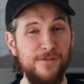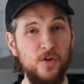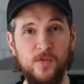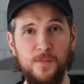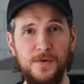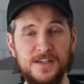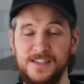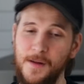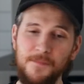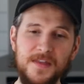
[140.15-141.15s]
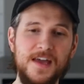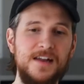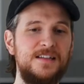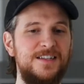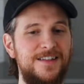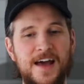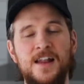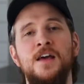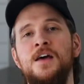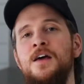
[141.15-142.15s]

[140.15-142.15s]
filled with books, something in it so that